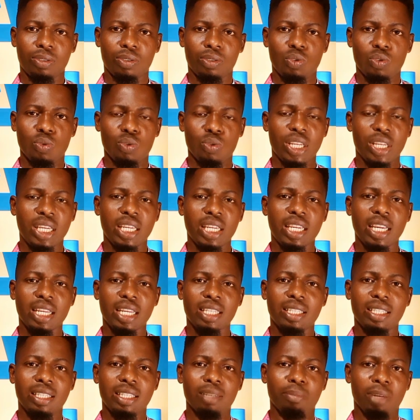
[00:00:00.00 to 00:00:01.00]
Do they get
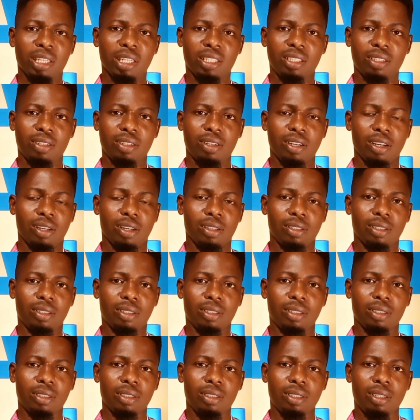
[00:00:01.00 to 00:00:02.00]
the
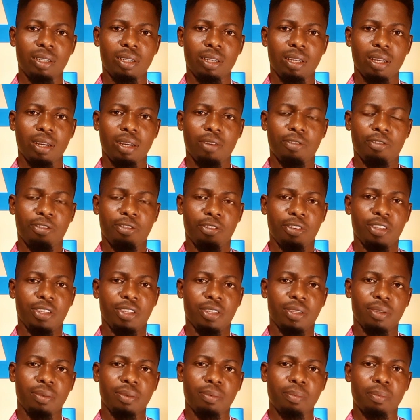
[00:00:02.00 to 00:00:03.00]
materials free?
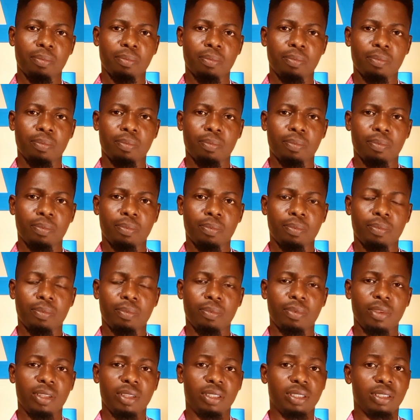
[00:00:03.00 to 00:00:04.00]

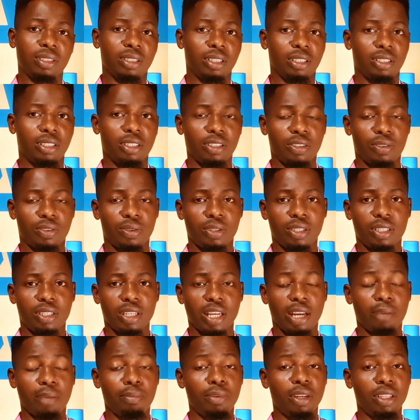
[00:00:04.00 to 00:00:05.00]
this is a secret
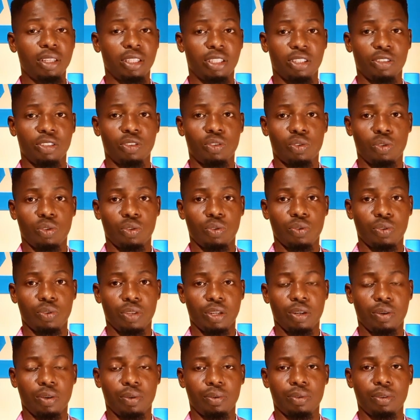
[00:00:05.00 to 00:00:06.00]
I'm leaking to you
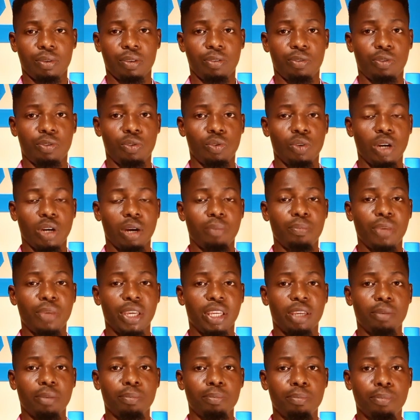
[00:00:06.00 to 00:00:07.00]
now if you are
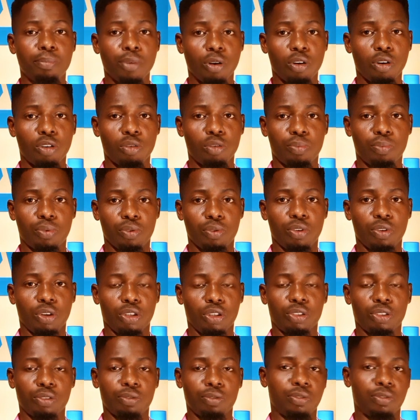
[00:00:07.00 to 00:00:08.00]
making bulk
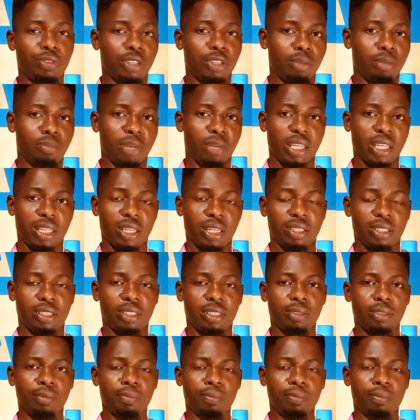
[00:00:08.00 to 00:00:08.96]
production for the market.